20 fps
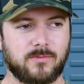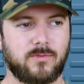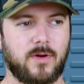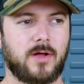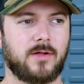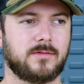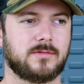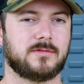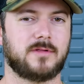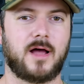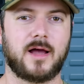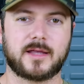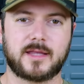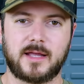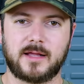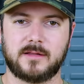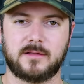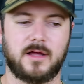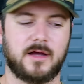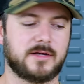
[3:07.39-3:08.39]
well,
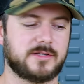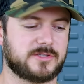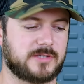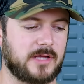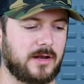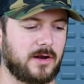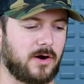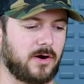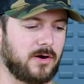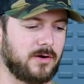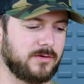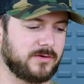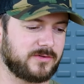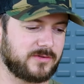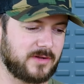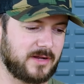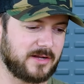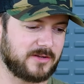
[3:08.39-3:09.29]
locking lugs that aren't